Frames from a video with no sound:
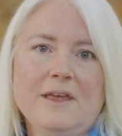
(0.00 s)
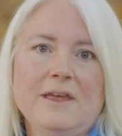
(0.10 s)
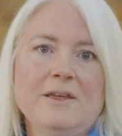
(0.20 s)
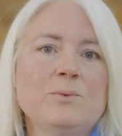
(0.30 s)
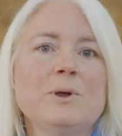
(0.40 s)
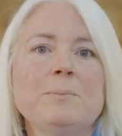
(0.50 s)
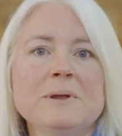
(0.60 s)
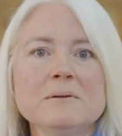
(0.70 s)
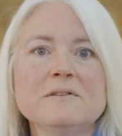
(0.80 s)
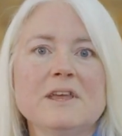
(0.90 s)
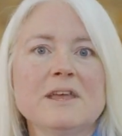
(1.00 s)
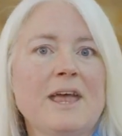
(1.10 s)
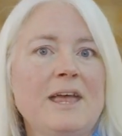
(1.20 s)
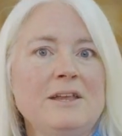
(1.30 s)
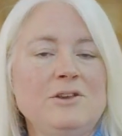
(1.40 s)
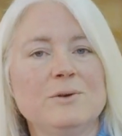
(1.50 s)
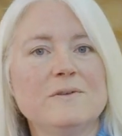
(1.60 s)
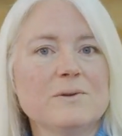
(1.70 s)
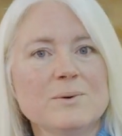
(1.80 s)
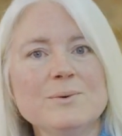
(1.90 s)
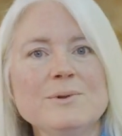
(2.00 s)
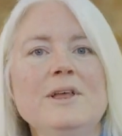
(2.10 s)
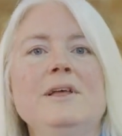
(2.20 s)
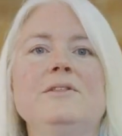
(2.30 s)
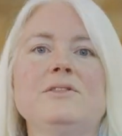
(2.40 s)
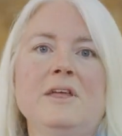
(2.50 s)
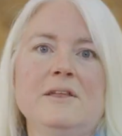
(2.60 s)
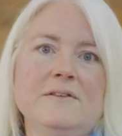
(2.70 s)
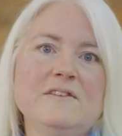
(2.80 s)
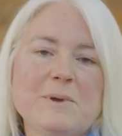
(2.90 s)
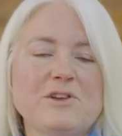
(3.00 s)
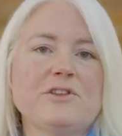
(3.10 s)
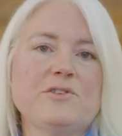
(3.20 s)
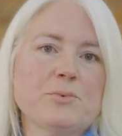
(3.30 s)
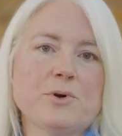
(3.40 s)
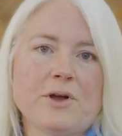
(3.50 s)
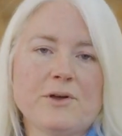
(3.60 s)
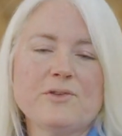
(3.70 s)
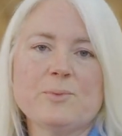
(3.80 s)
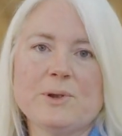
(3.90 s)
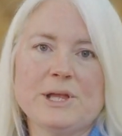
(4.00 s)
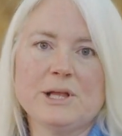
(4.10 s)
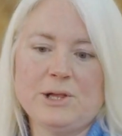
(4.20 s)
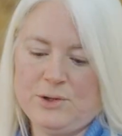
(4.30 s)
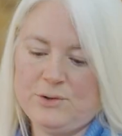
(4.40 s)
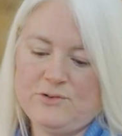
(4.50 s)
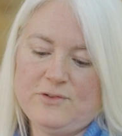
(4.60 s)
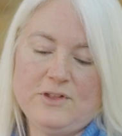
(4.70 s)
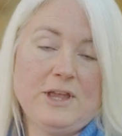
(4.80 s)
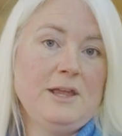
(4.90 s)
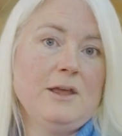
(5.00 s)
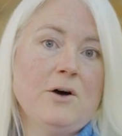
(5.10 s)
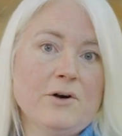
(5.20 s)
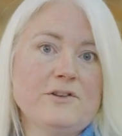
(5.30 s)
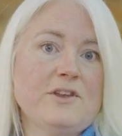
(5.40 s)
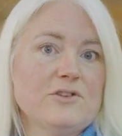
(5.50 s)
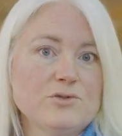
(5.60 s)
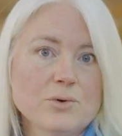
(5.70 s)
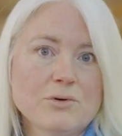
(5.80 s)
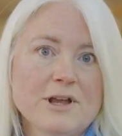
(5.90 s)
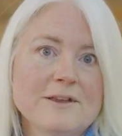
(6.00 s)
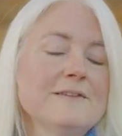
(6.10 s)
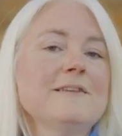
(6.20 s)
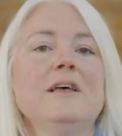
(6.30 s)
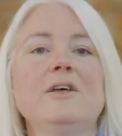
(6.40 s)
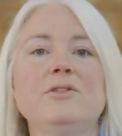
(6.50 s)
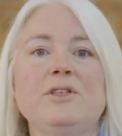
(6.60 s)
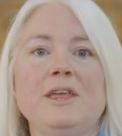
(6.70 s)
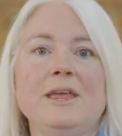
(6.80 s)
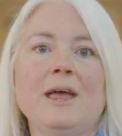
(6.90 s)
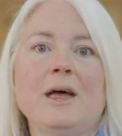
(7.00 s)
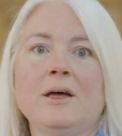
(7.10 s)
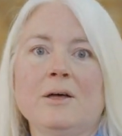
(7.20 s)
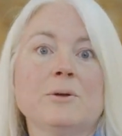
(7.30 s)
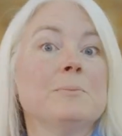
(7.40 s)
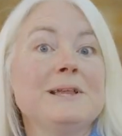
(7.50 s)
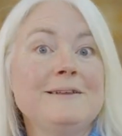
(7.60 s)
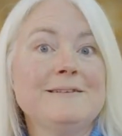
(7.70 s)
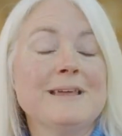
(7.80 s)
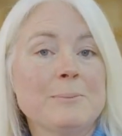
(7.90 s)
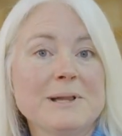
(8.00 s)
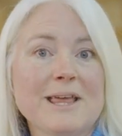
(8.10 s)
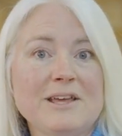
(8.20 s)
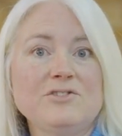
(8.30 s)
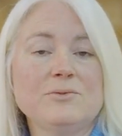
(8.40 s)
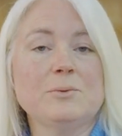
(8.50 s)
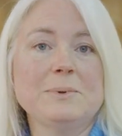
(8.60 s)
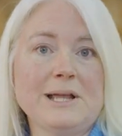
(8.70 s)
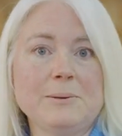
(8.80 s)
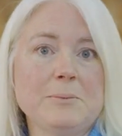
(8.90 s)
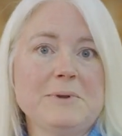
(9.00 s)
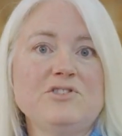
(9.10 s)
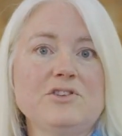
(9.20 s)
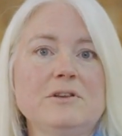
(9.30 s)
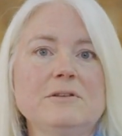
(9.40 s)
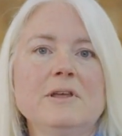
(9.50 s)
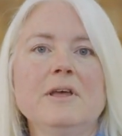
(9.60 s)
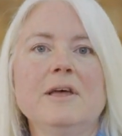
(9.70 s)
If we're building a new school, then specialist products will include the architect's drawings, the completed application for planning permission,